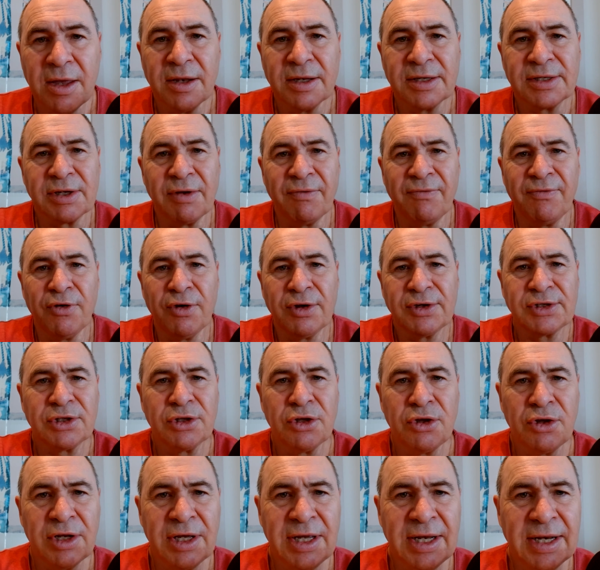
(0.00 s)
So verse
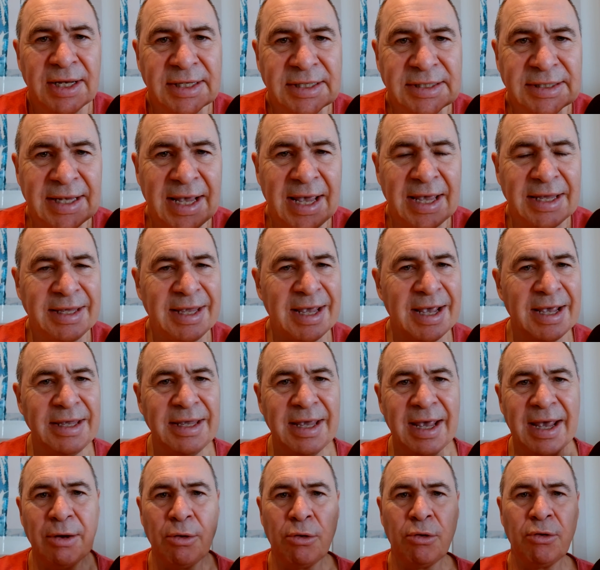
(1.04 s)
13 is saying,
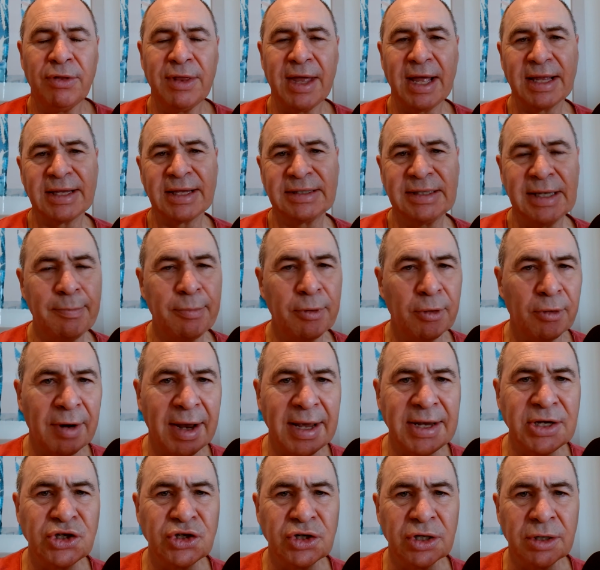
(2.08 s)
yeah, all that
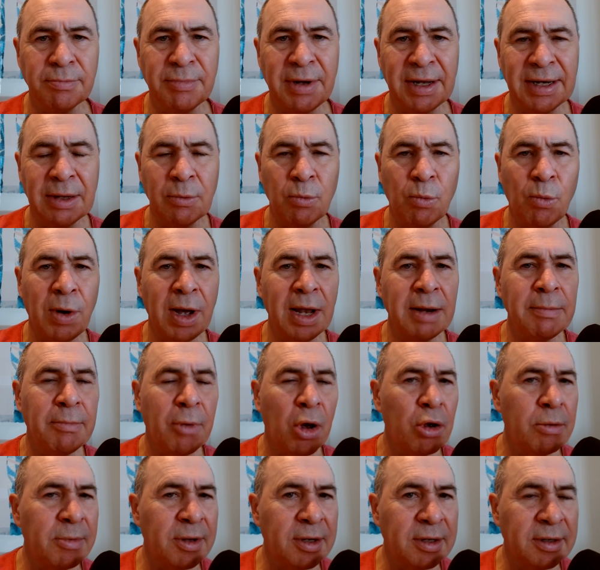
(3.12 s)
separation, but in one
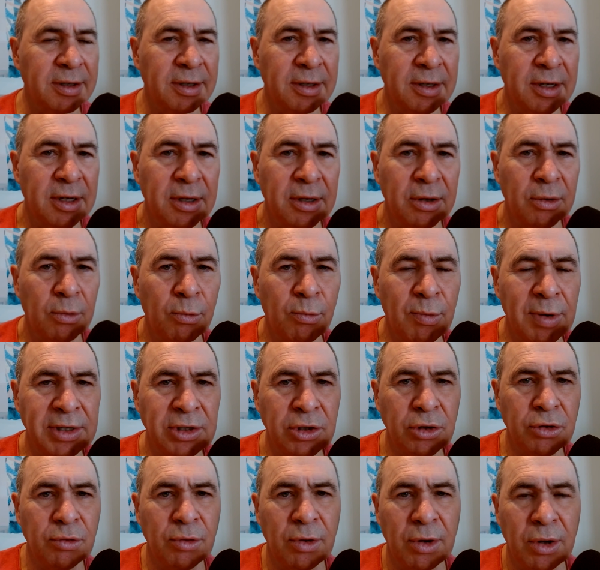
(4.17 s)
moment when
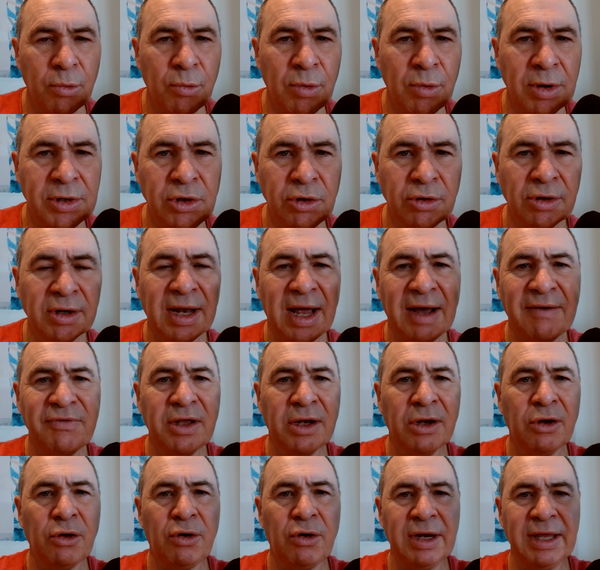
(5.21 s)
you love the
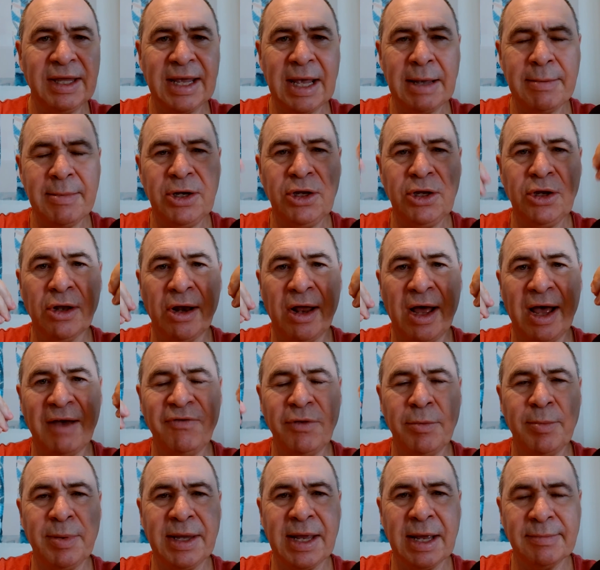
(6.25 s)
Lord, he came into your life,
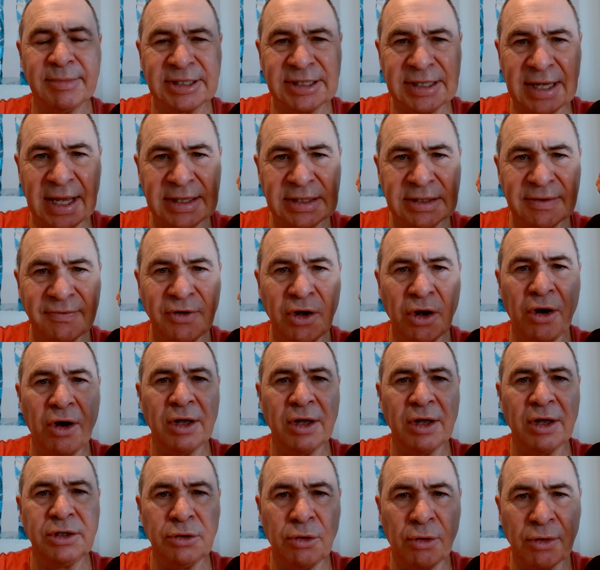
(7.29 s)
you become sons of
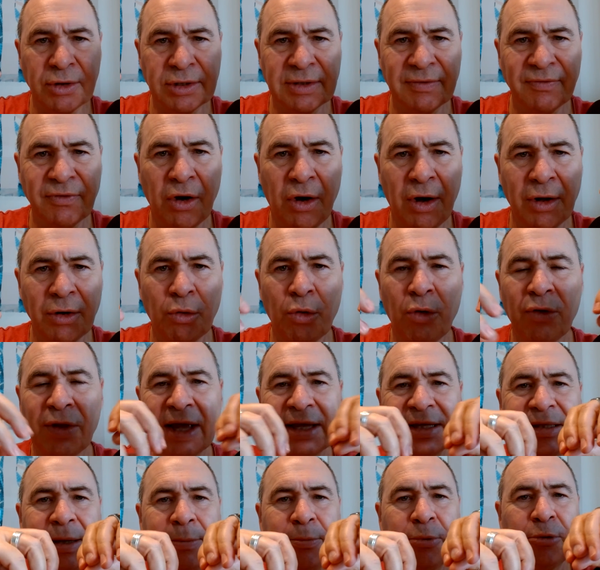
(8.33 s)
God, daughters of God, all that
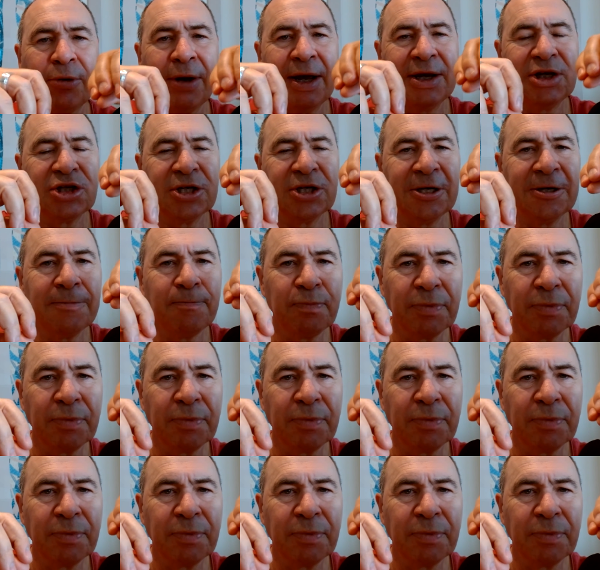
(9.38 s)
separation